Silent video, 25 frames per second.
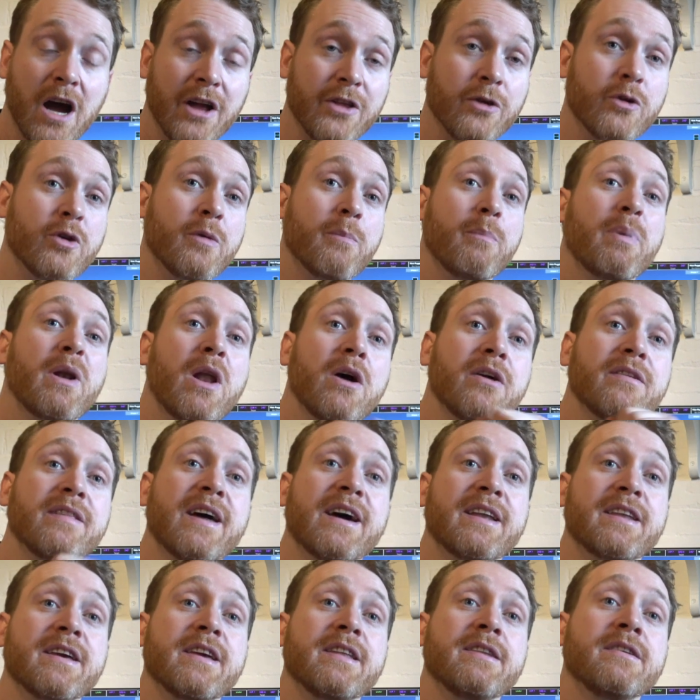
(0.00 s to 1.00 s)
and you can plug
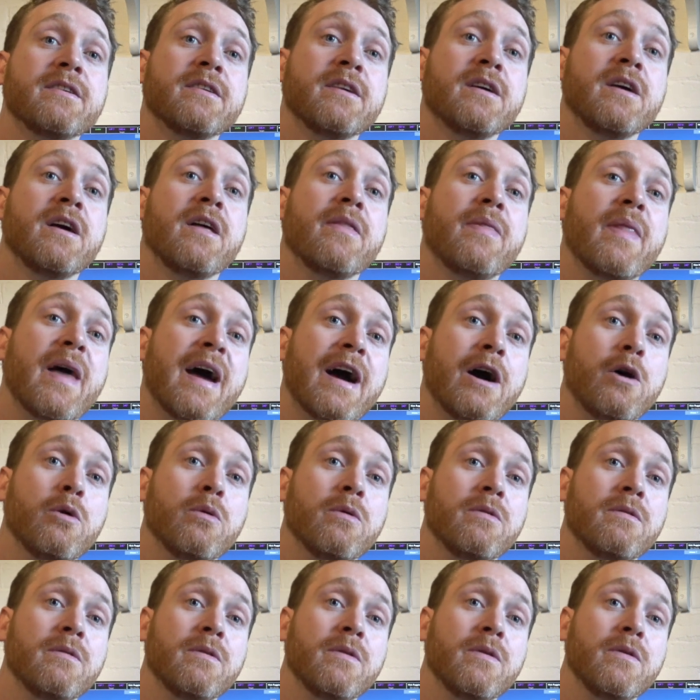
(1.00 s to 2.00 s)
that in.
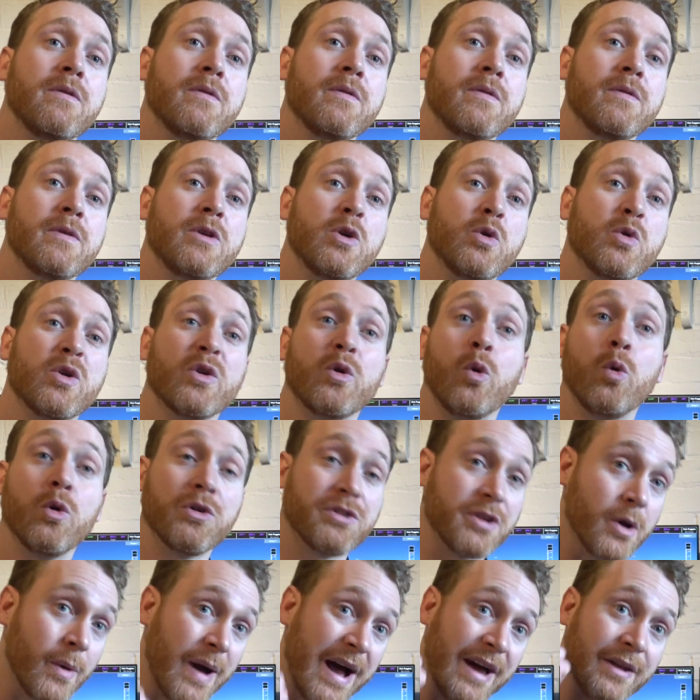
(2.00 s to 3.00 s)
Now, you can
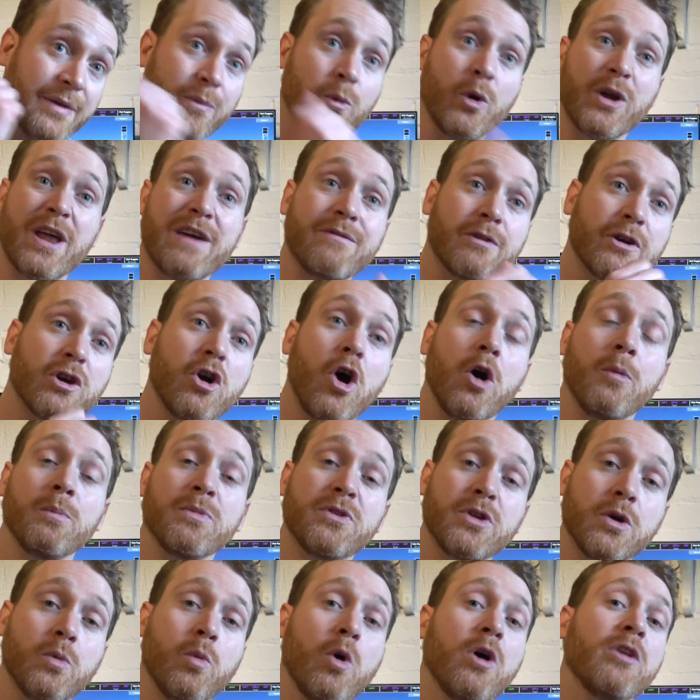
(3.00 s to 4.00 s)
also add whatever
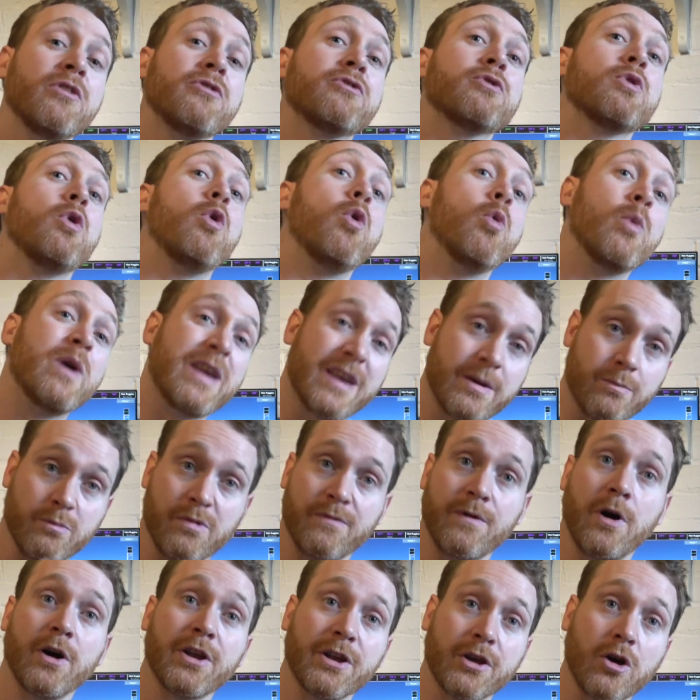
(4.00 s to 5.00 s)
comms you want, or we can
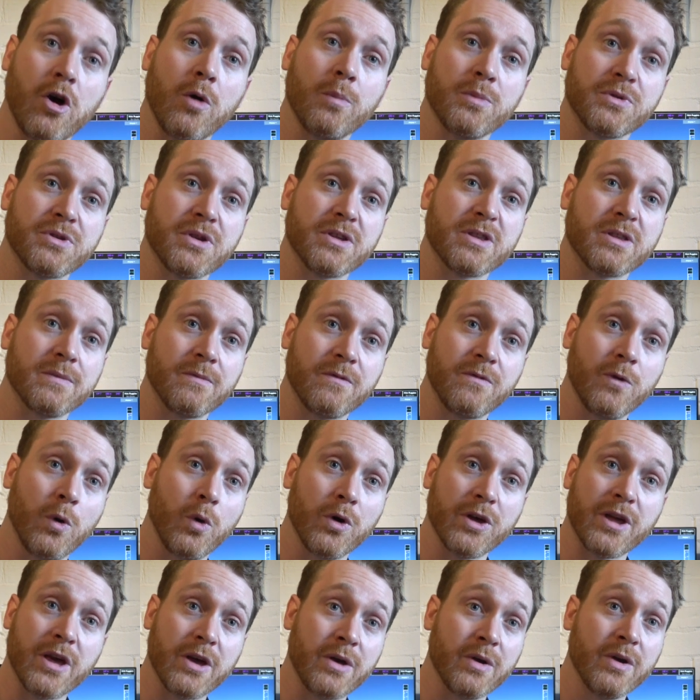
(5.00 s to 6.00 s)
provide a comms system
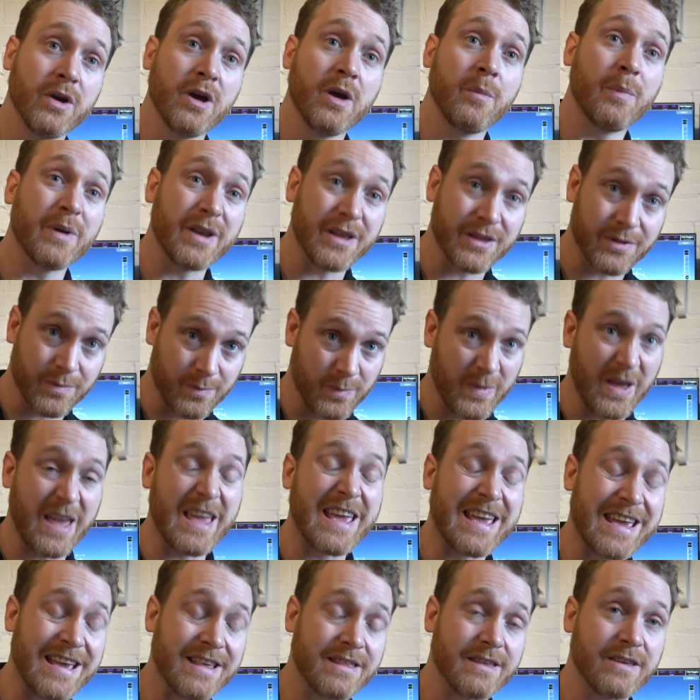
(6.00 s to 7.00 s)
for you, but it's
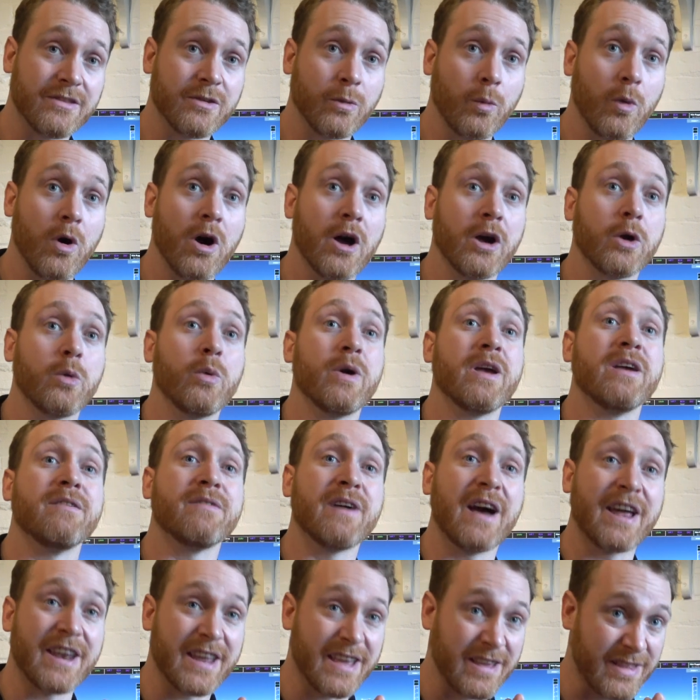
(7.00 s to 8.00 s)
easy to work with
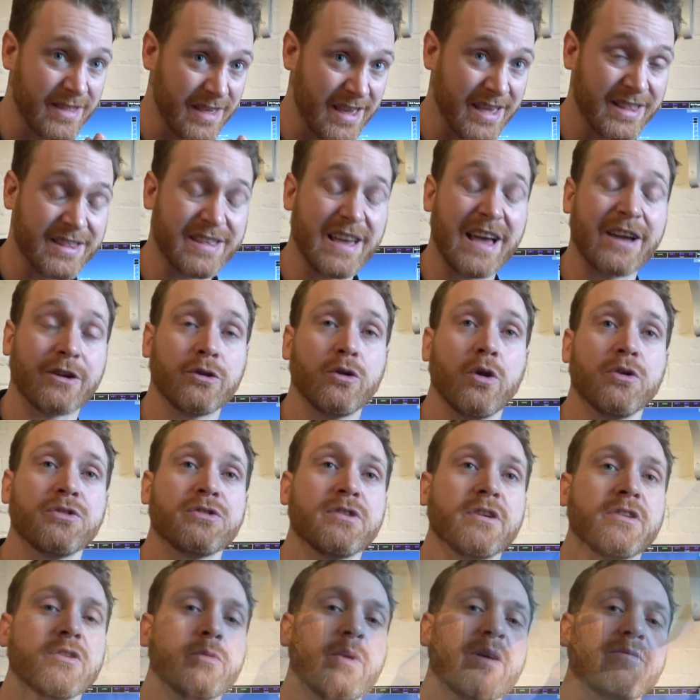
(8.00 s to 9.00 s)
and it is
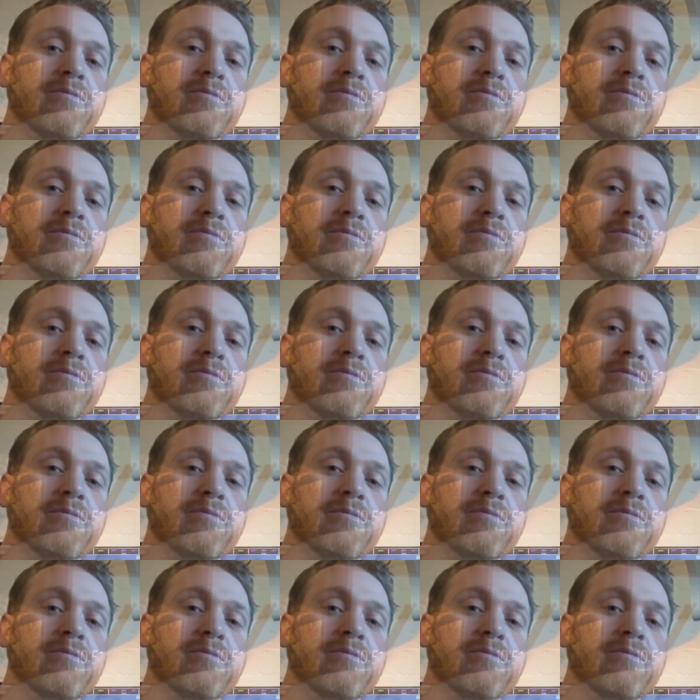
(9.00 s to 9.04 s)
agnostic to